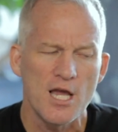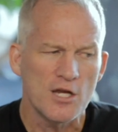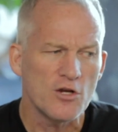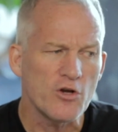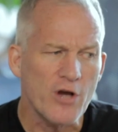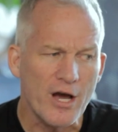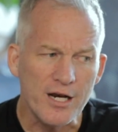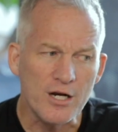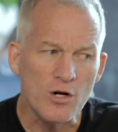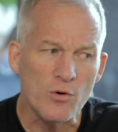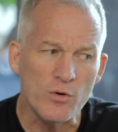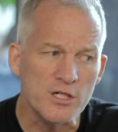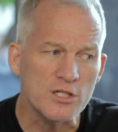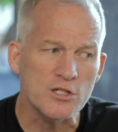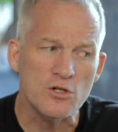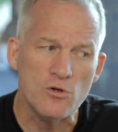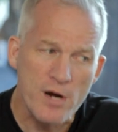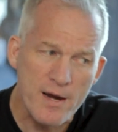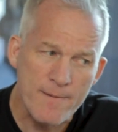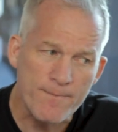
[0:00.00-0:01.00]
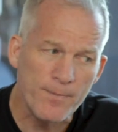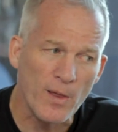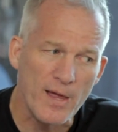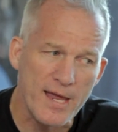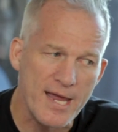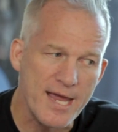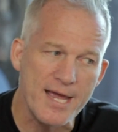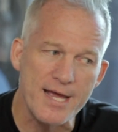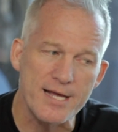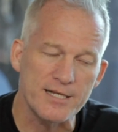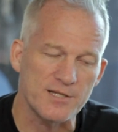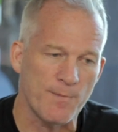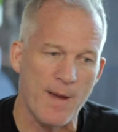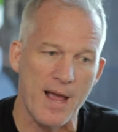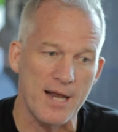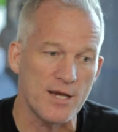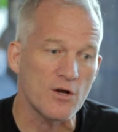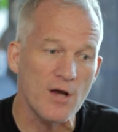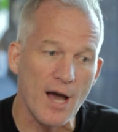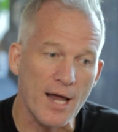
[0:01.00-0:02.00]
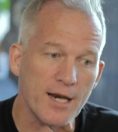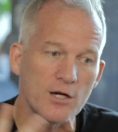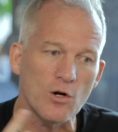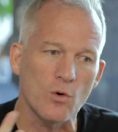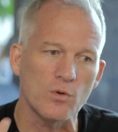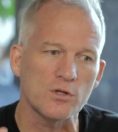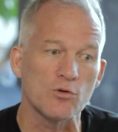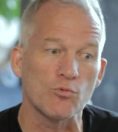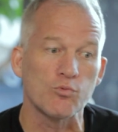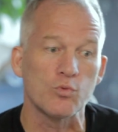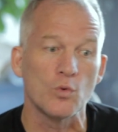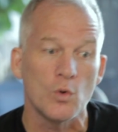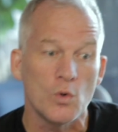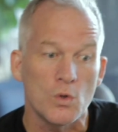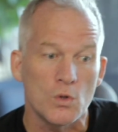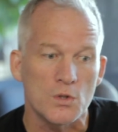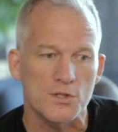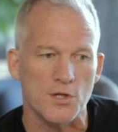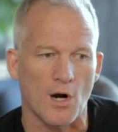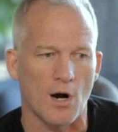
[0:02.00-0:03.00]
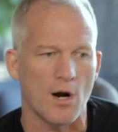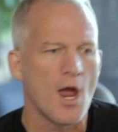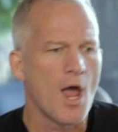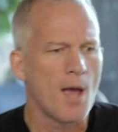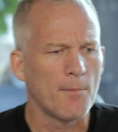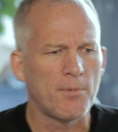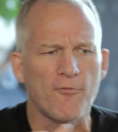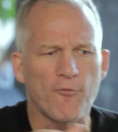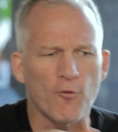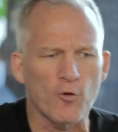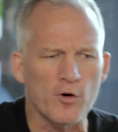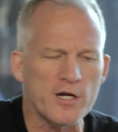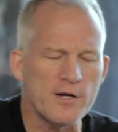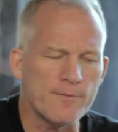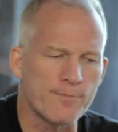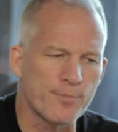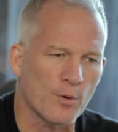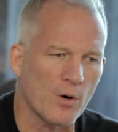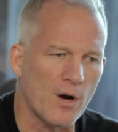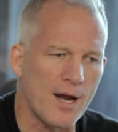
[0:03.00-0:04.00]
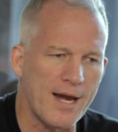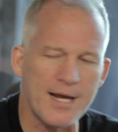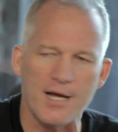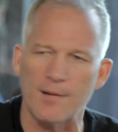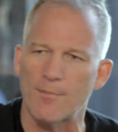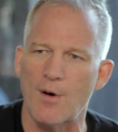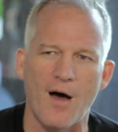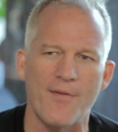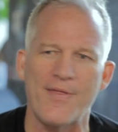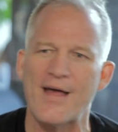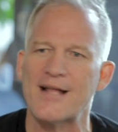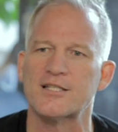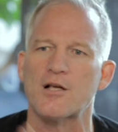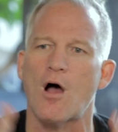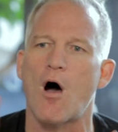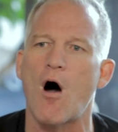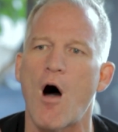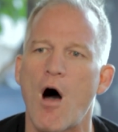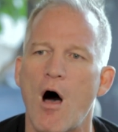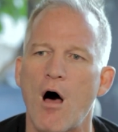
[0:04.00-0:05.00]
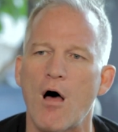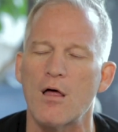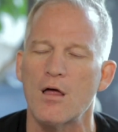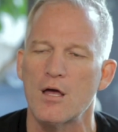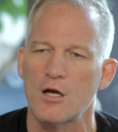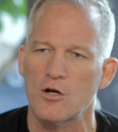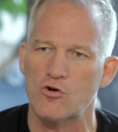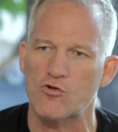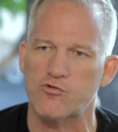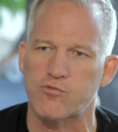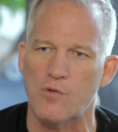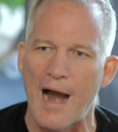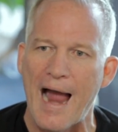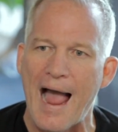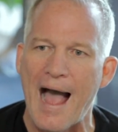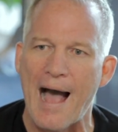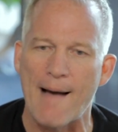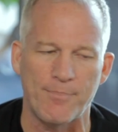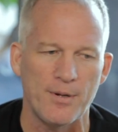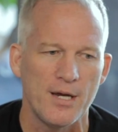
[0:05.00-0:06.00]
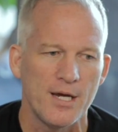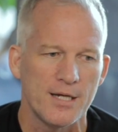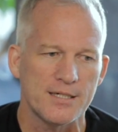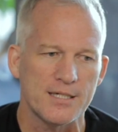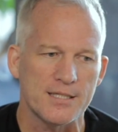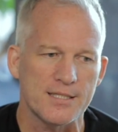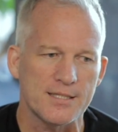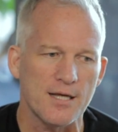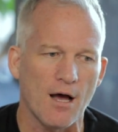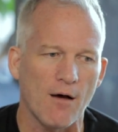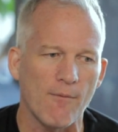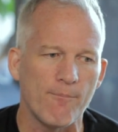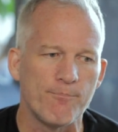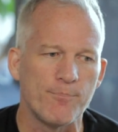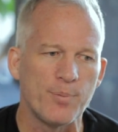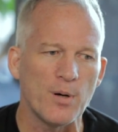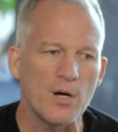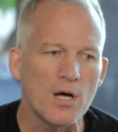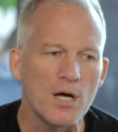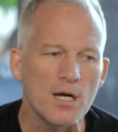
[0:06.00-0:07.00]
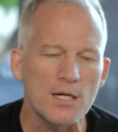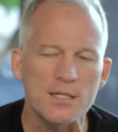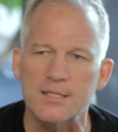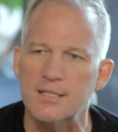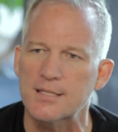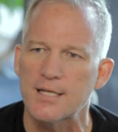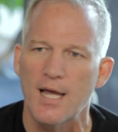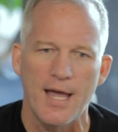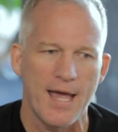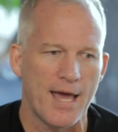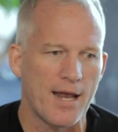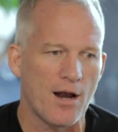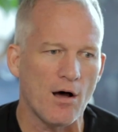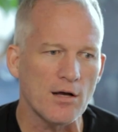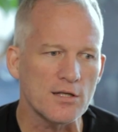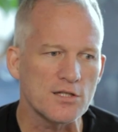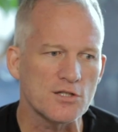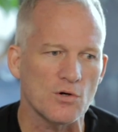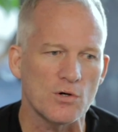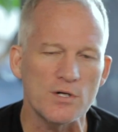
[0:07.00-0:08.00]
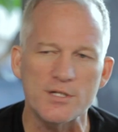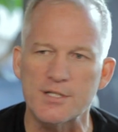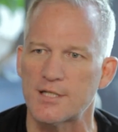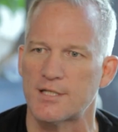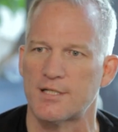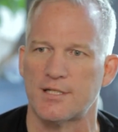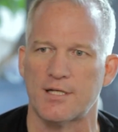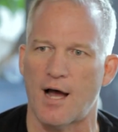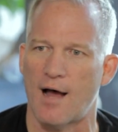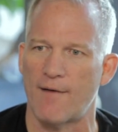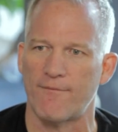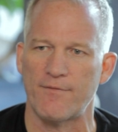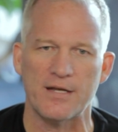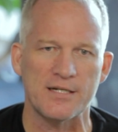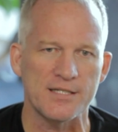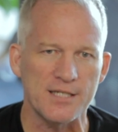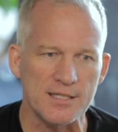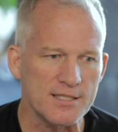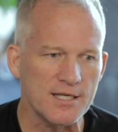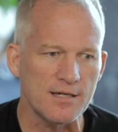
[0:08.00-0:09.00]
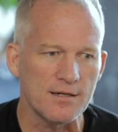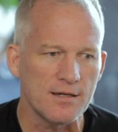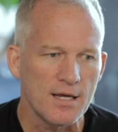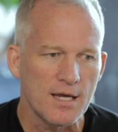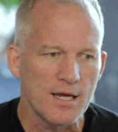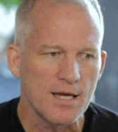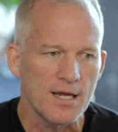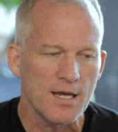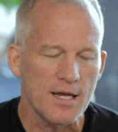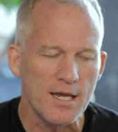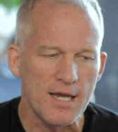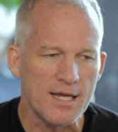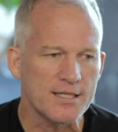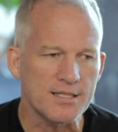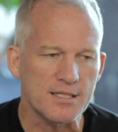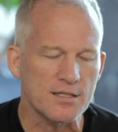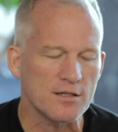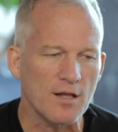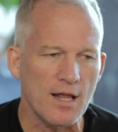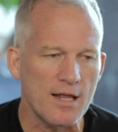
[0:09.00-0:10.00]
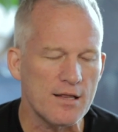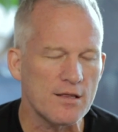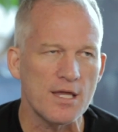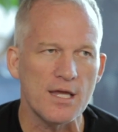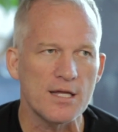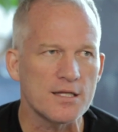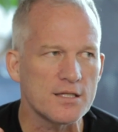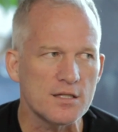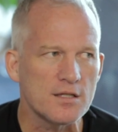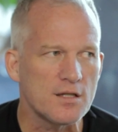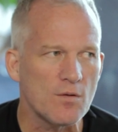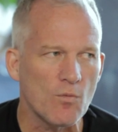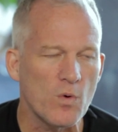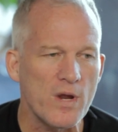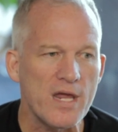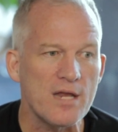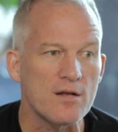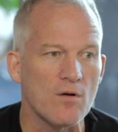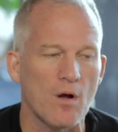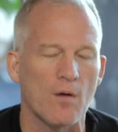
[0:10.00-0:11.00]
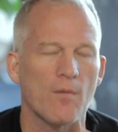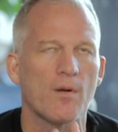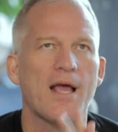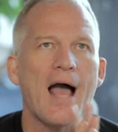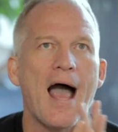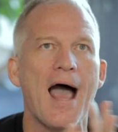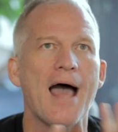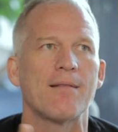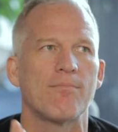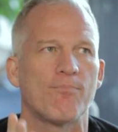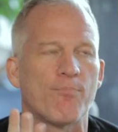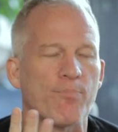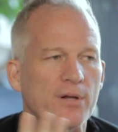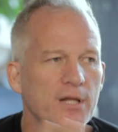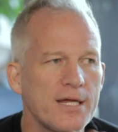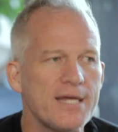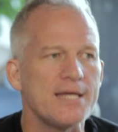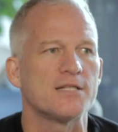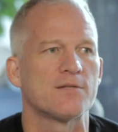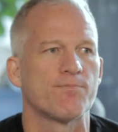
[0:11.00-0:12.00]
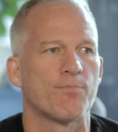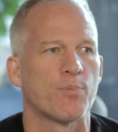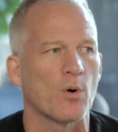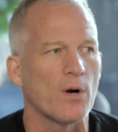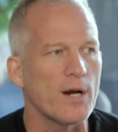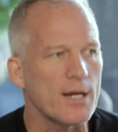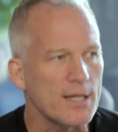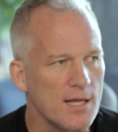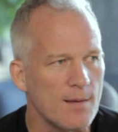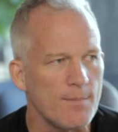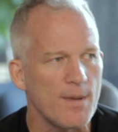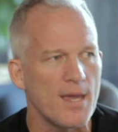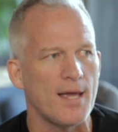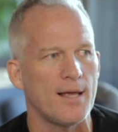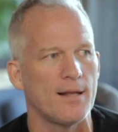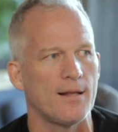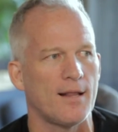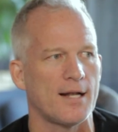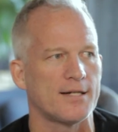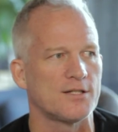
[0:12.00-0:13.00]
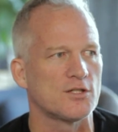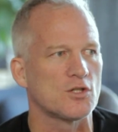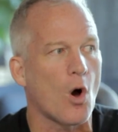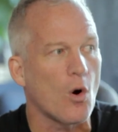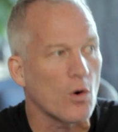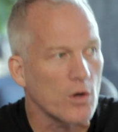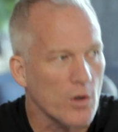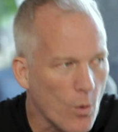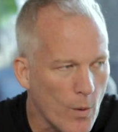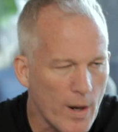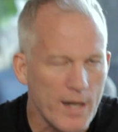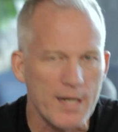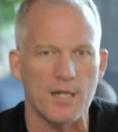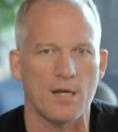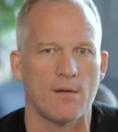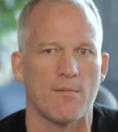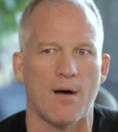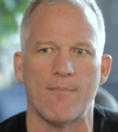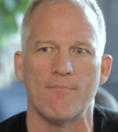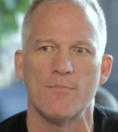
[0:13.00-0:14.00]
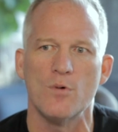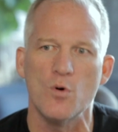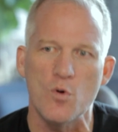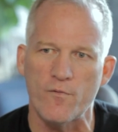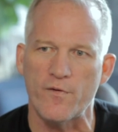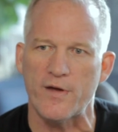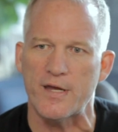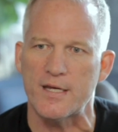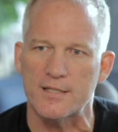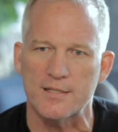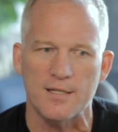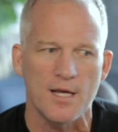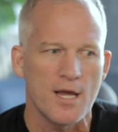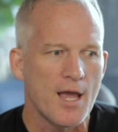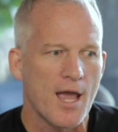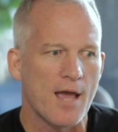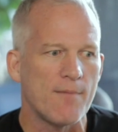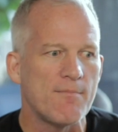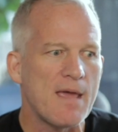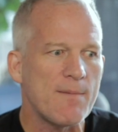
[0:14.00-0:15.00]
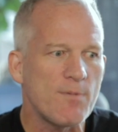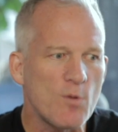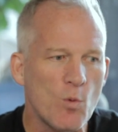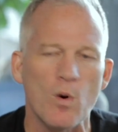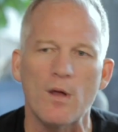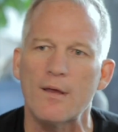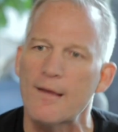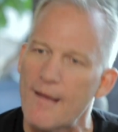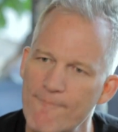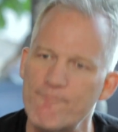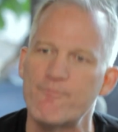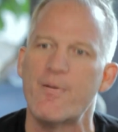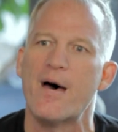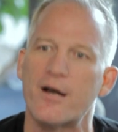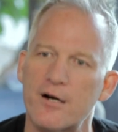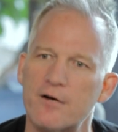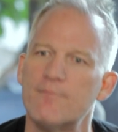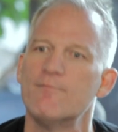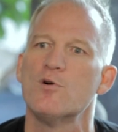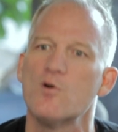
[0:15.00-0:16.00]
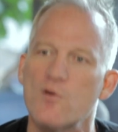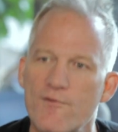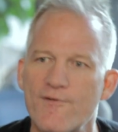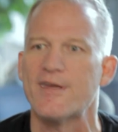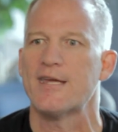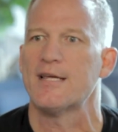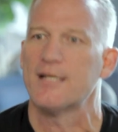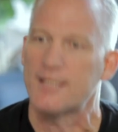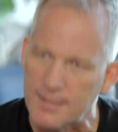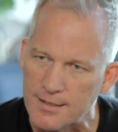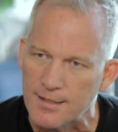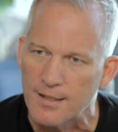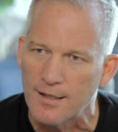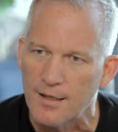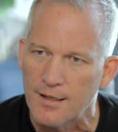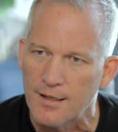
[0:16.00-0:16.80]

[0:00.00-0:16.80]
You got to know what a screenplay is, man. You got to know what the rules are before you break them. That's all crap to sell books and all sorts of stuff. It doesn't, it's, it, we, oh God, please bring them in that don't know anything about movies, and maybe we'll have better movies.